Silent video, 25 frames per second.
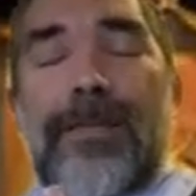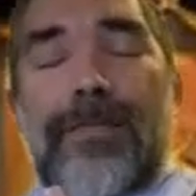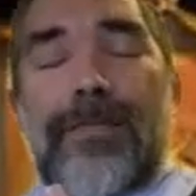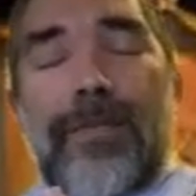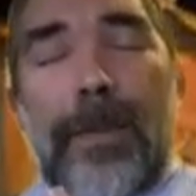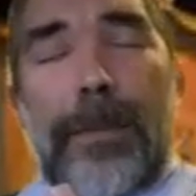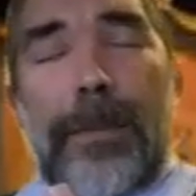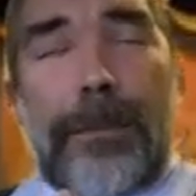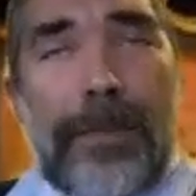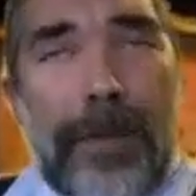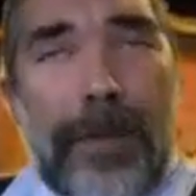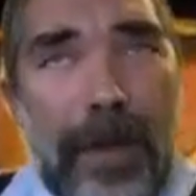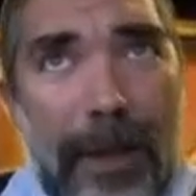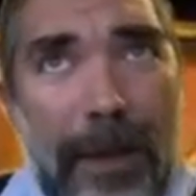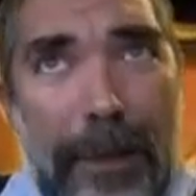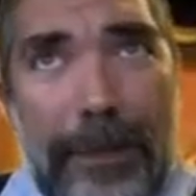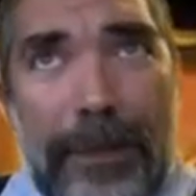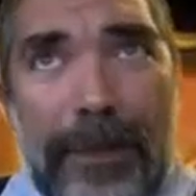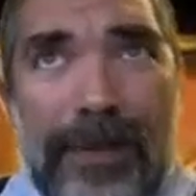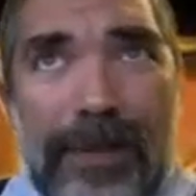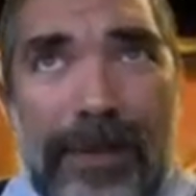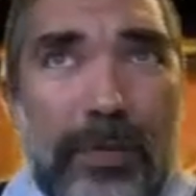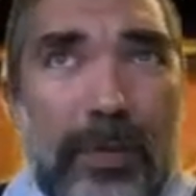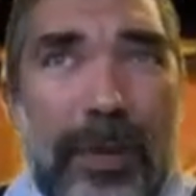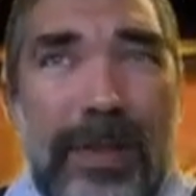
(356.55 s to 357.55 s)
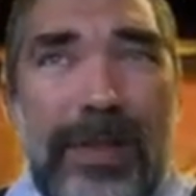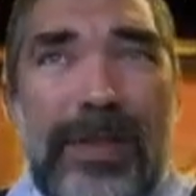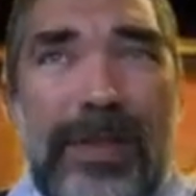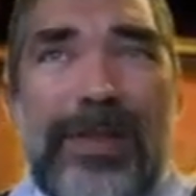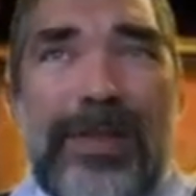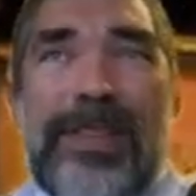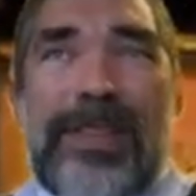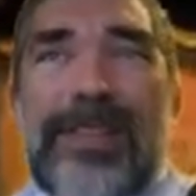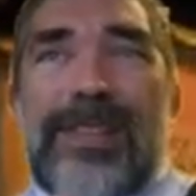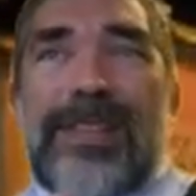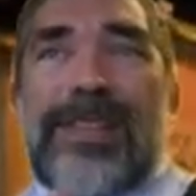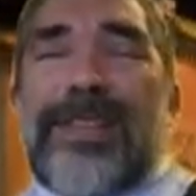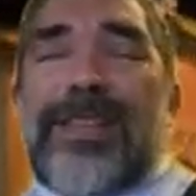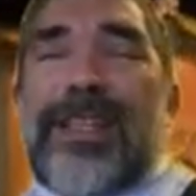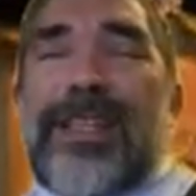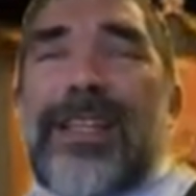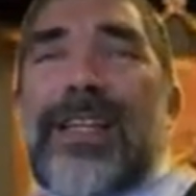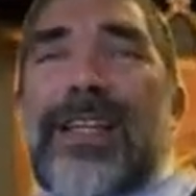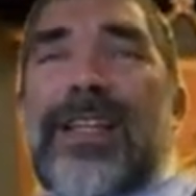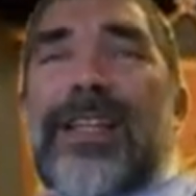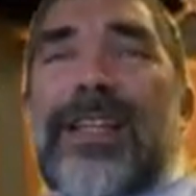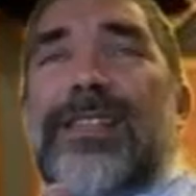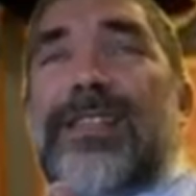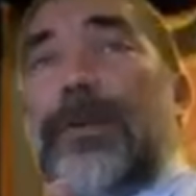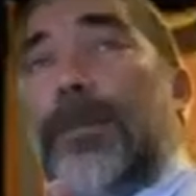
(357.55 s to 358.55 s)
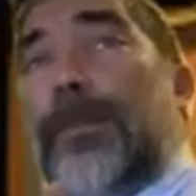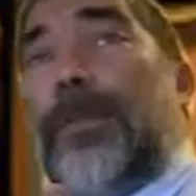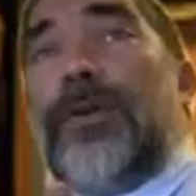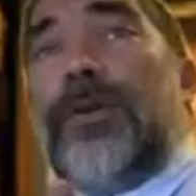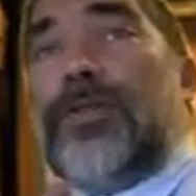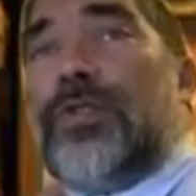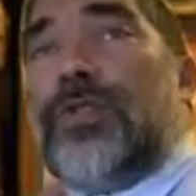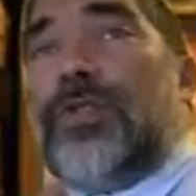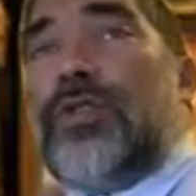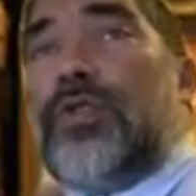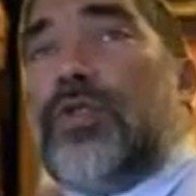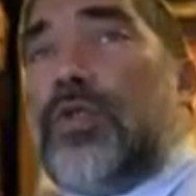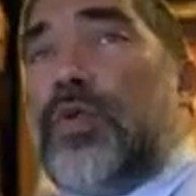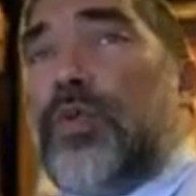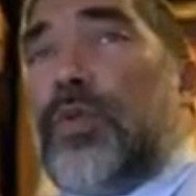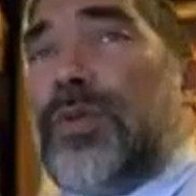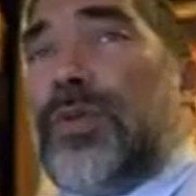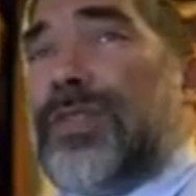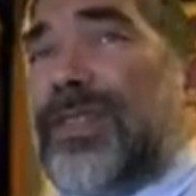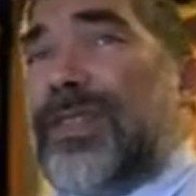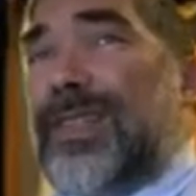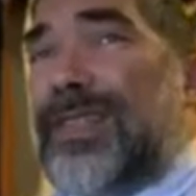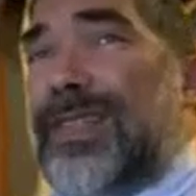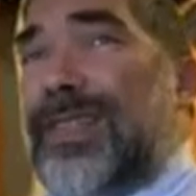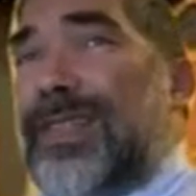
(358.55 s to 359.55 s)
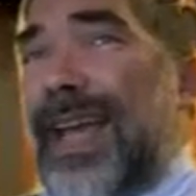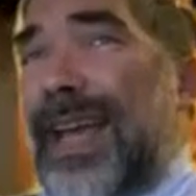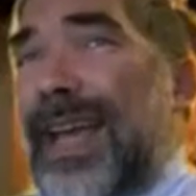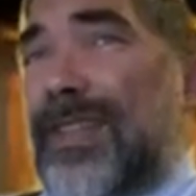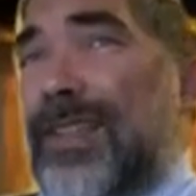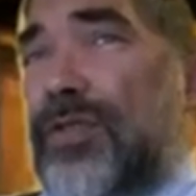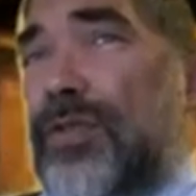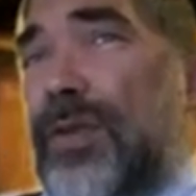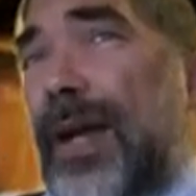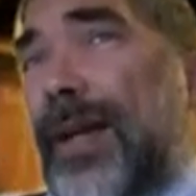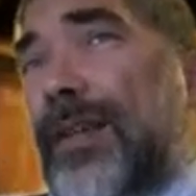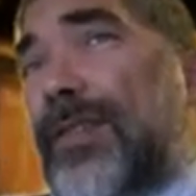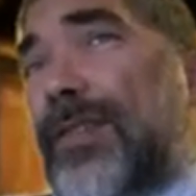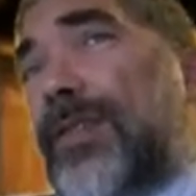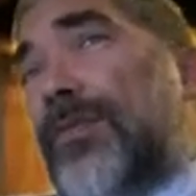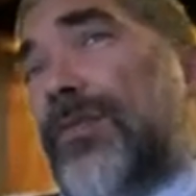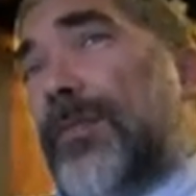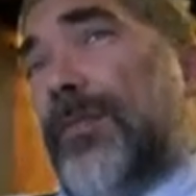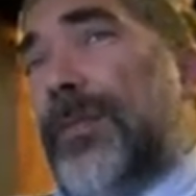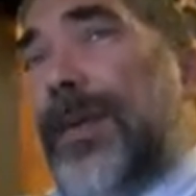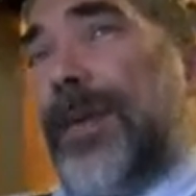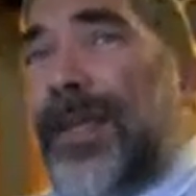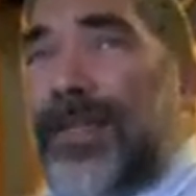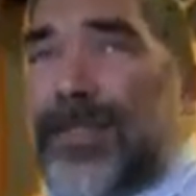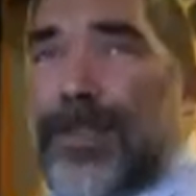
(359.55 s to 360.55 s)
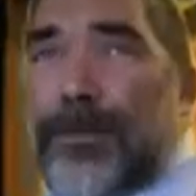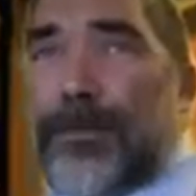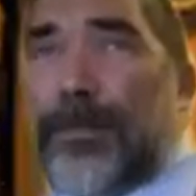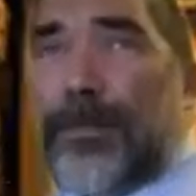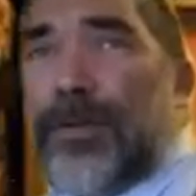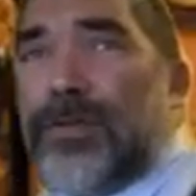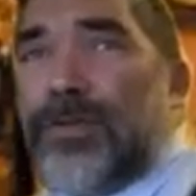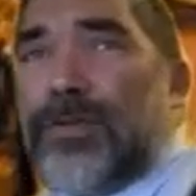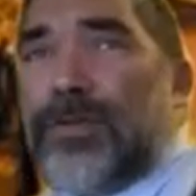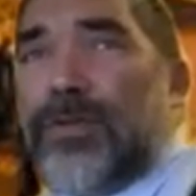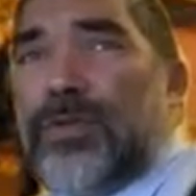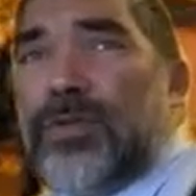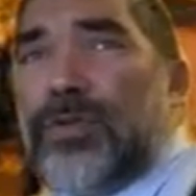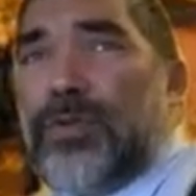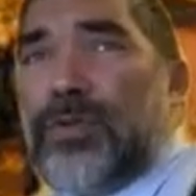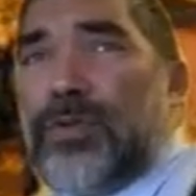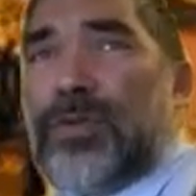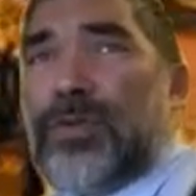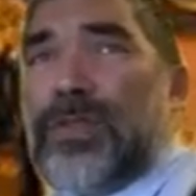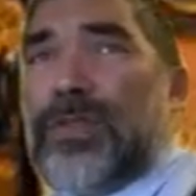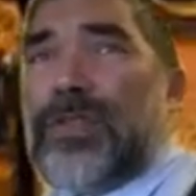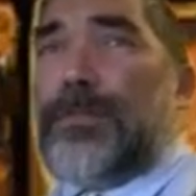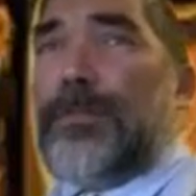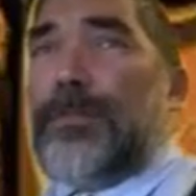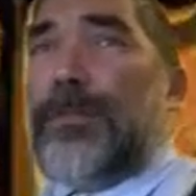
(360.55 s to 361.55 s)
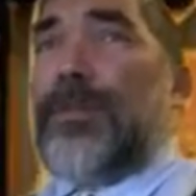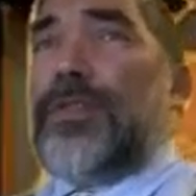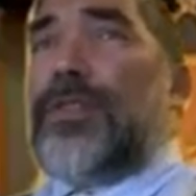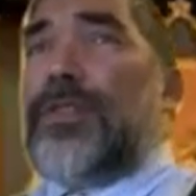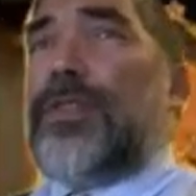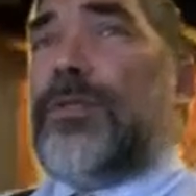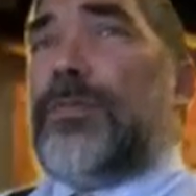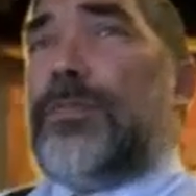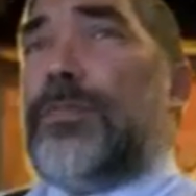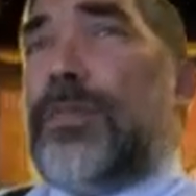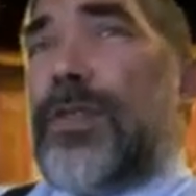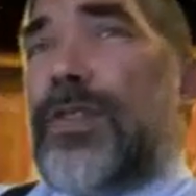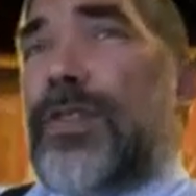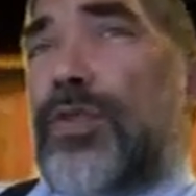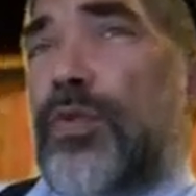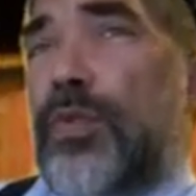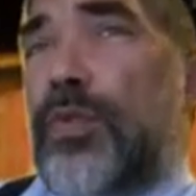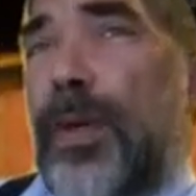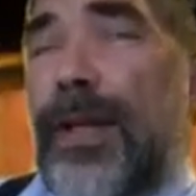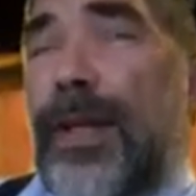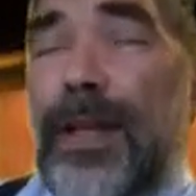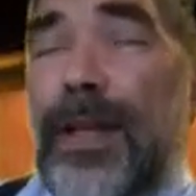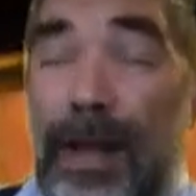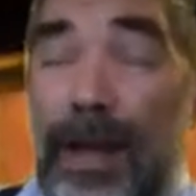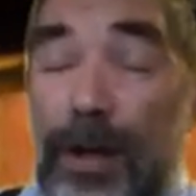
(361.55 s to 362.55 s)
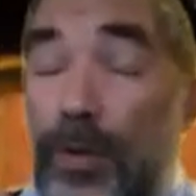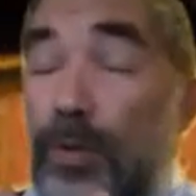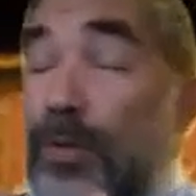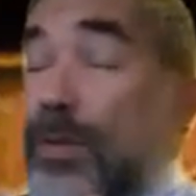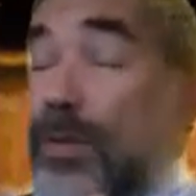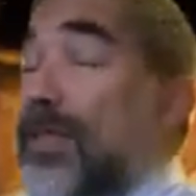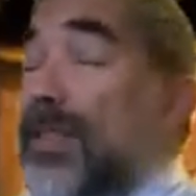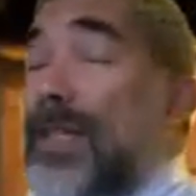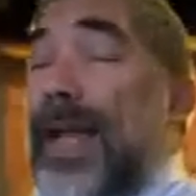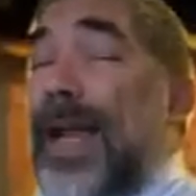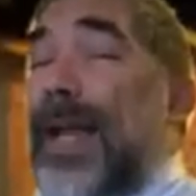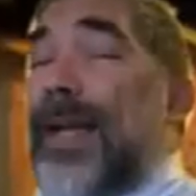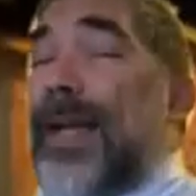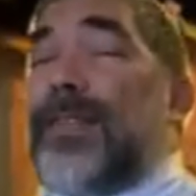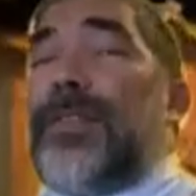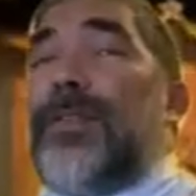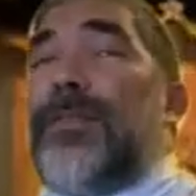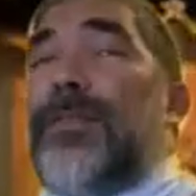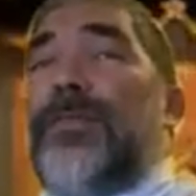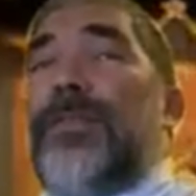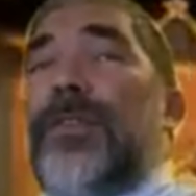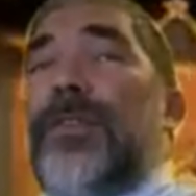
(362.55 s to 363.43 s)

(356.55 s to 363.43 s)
The purpose. What is this supposed to do? What's this extract of the play supposed to do? Is it supposed to persuade? Always an active